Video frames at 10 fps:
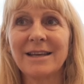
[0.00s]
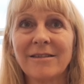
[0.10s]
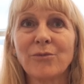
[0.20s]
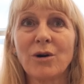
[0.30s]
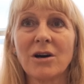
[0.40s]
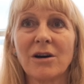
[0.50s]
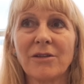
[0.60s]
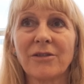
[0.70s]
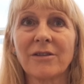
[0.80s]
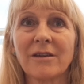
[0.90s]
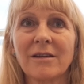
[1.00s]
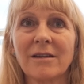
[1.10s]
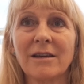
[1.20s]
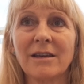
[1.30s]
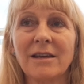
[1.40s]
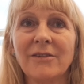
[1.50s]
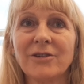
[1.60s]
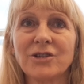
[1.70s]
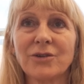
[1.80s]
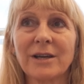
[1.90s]
It is worth
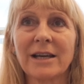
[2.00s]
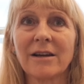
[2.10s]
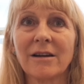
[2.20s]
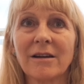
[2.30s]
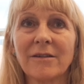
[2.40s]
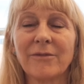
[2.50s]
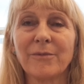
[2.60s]
even doing a